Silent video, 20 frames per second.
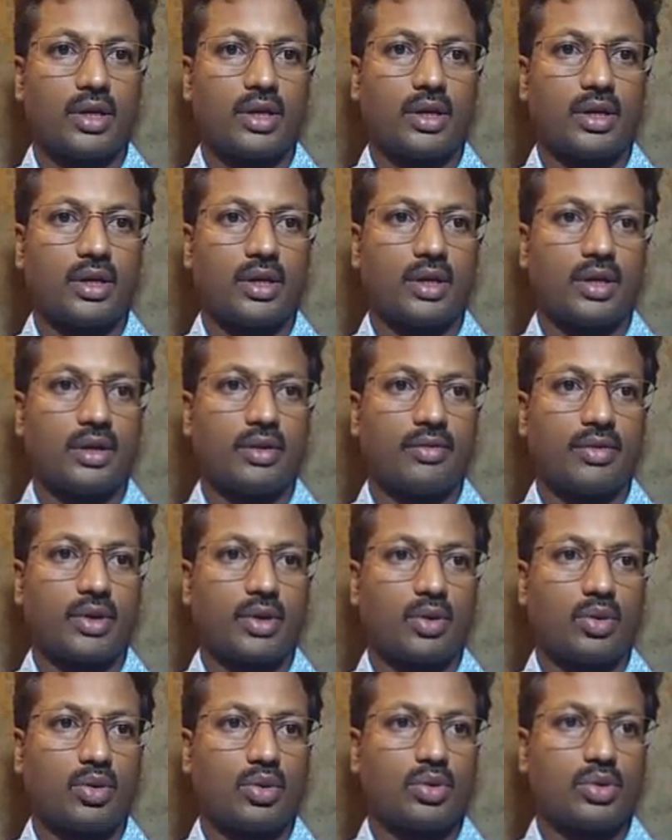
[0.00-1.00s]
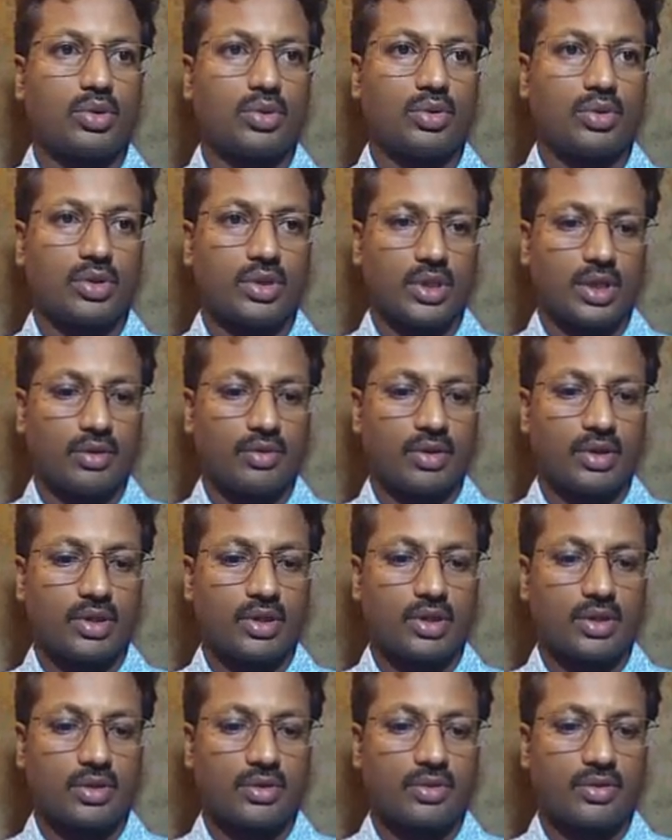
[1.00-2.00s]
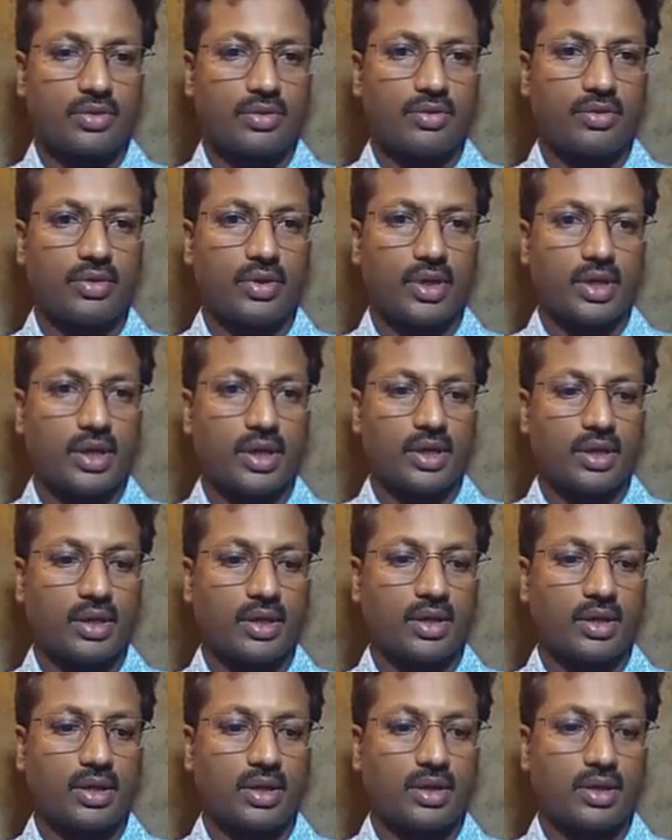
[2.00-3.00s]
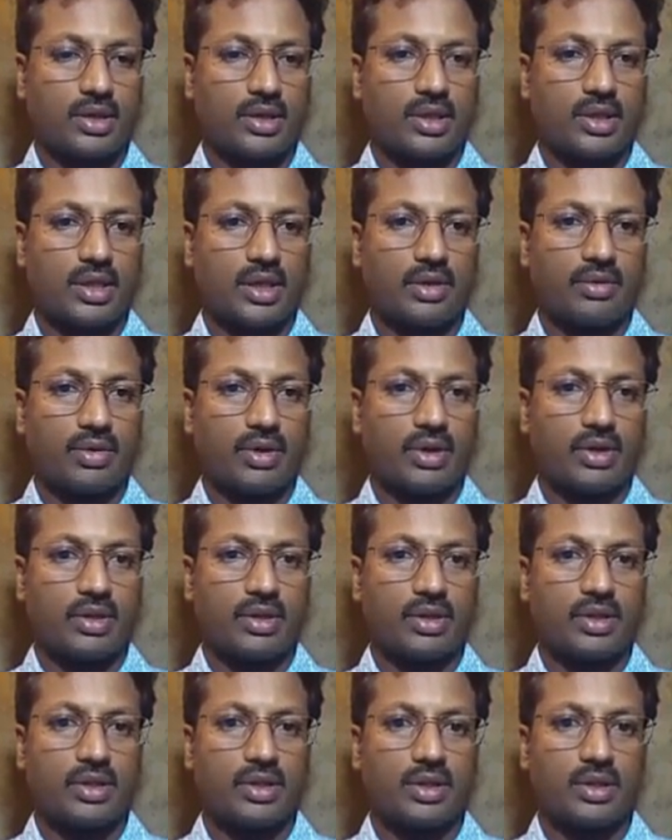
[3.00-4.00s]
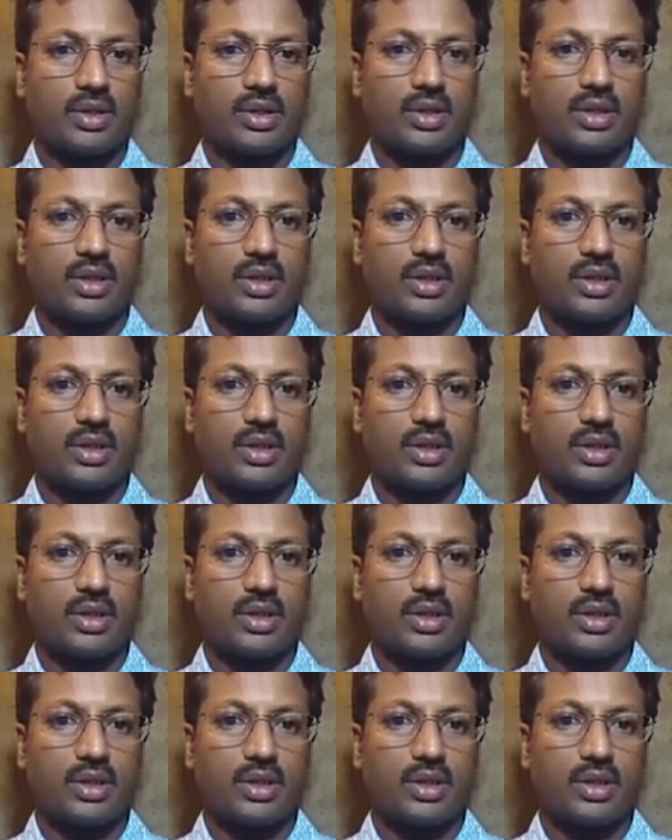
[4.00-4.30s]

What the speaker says: And you can also save it, file, save as